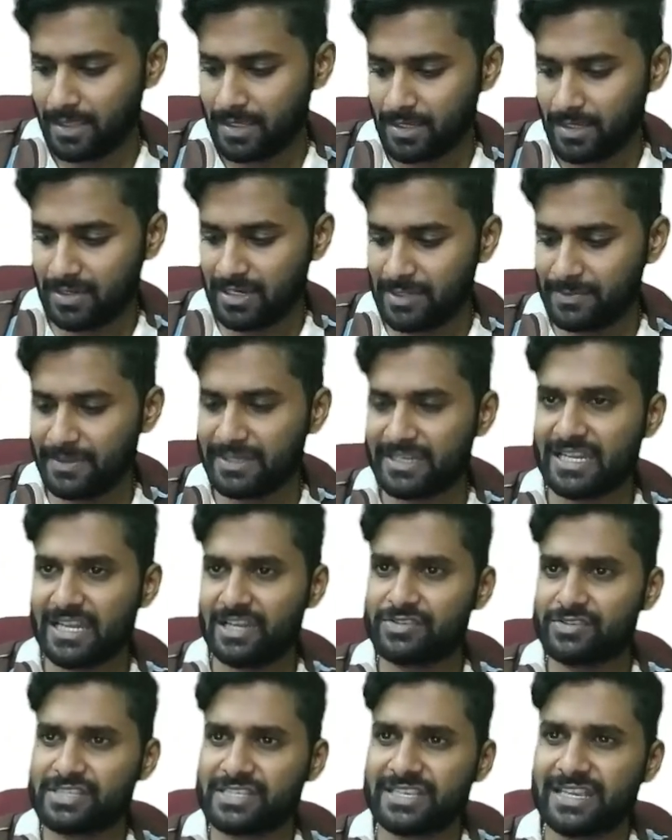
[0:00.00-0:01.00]
Now let me tell
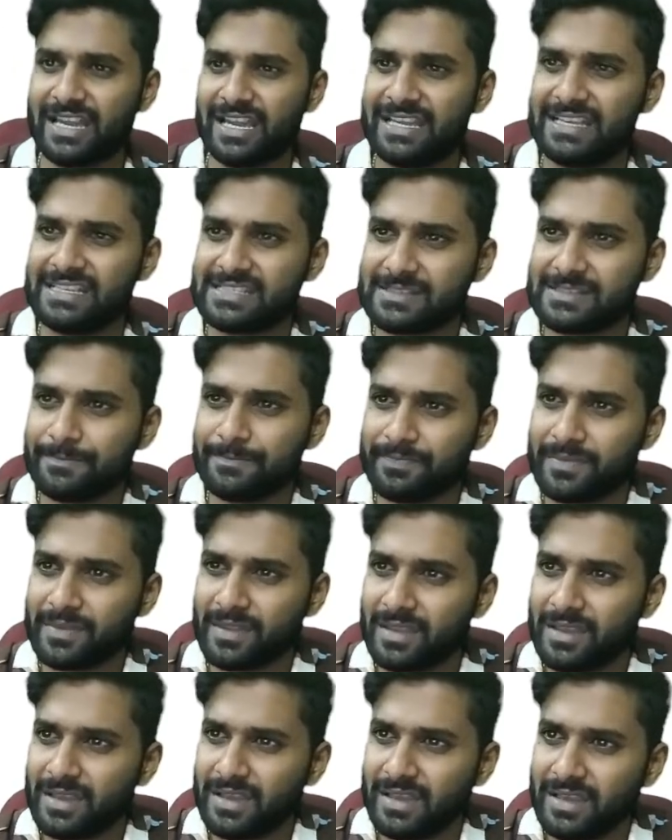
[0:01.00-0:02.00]
you, see guys.
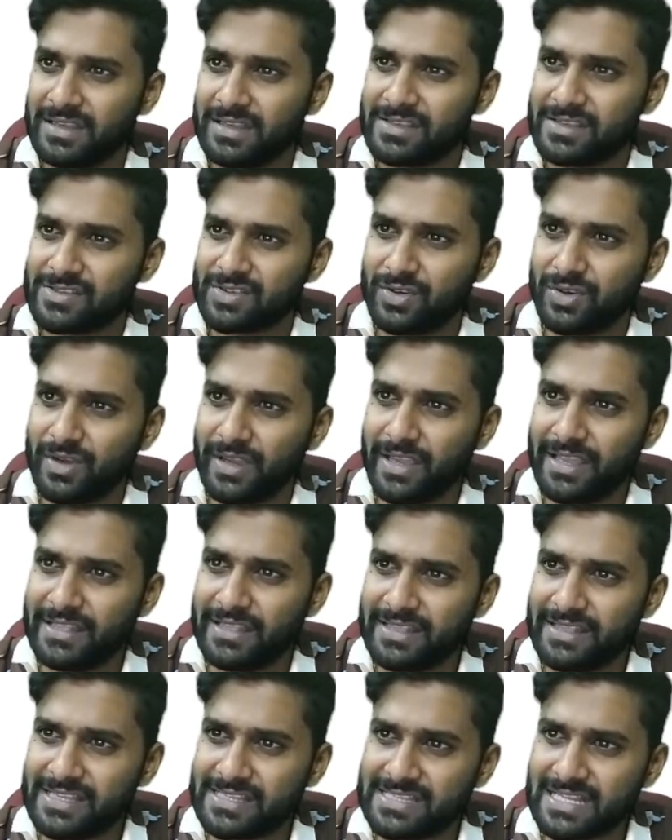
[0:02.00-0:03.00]
So
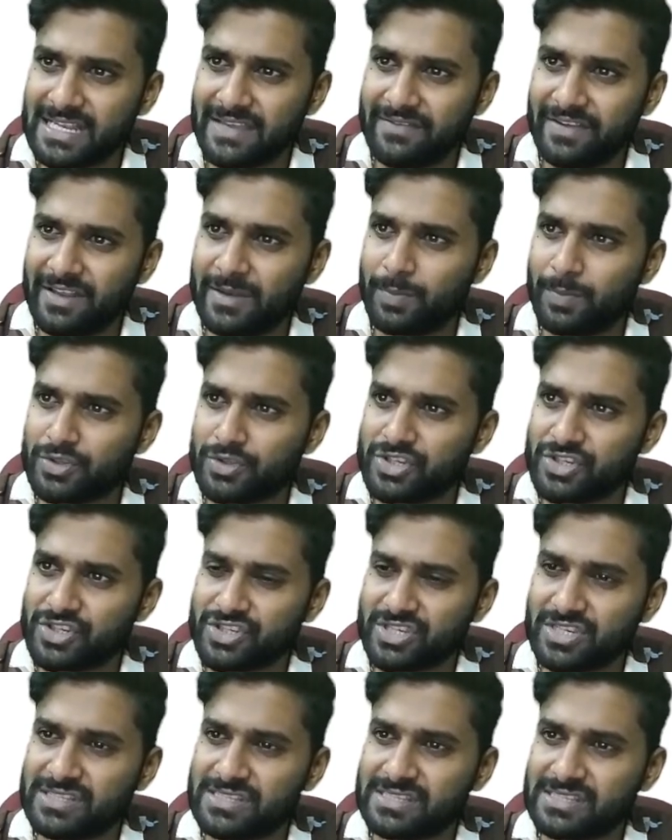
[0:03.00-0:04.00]
in these 11
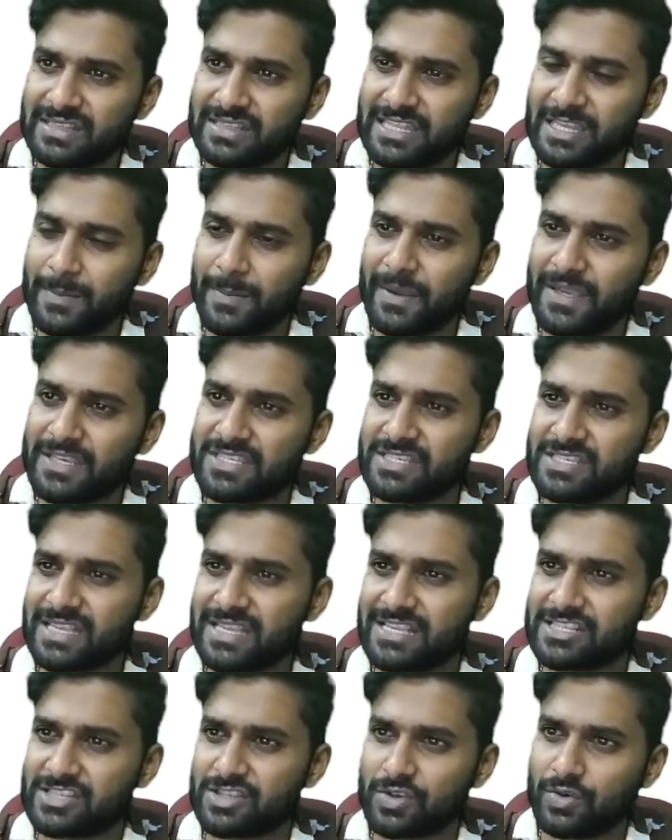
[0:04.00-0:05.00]
positions, Deepesh is
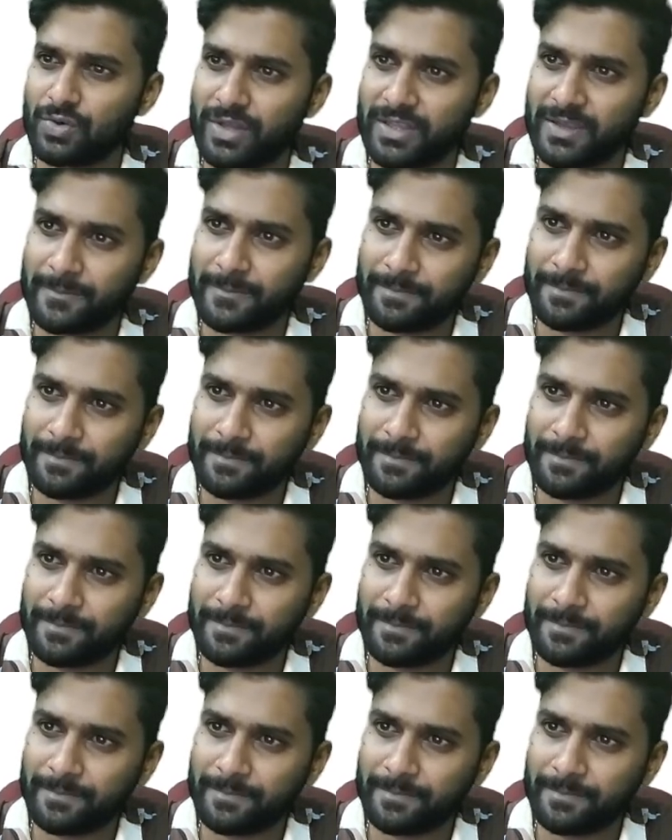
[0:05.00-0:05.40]
excluding.